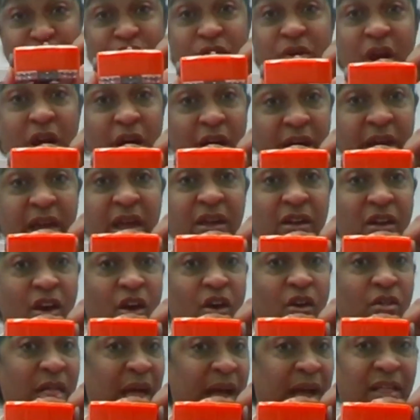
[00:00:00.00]
This little car can
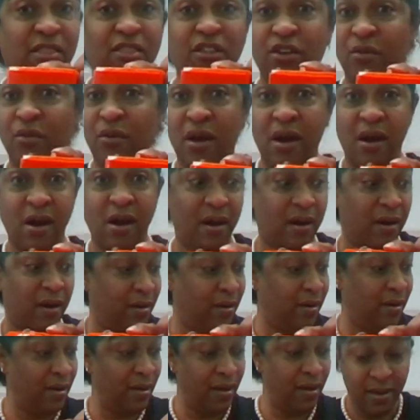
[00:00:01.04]
go like a little
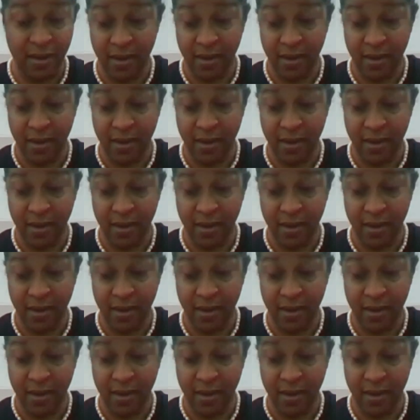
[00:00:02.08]
car.